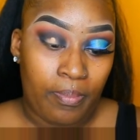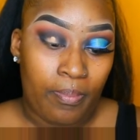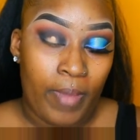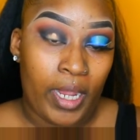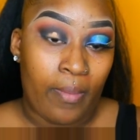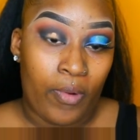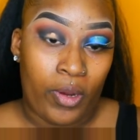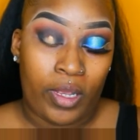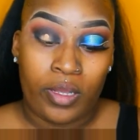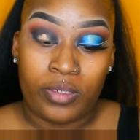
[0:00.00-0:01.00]
make a
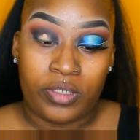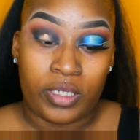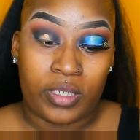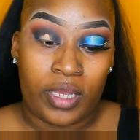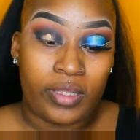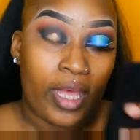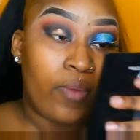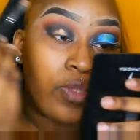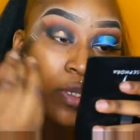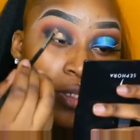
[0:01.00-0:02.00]
mark just like that
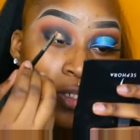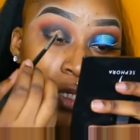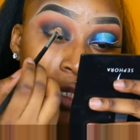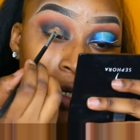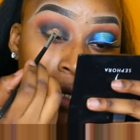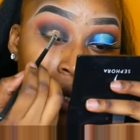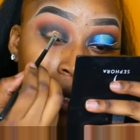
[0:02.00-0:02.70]
with the concealer.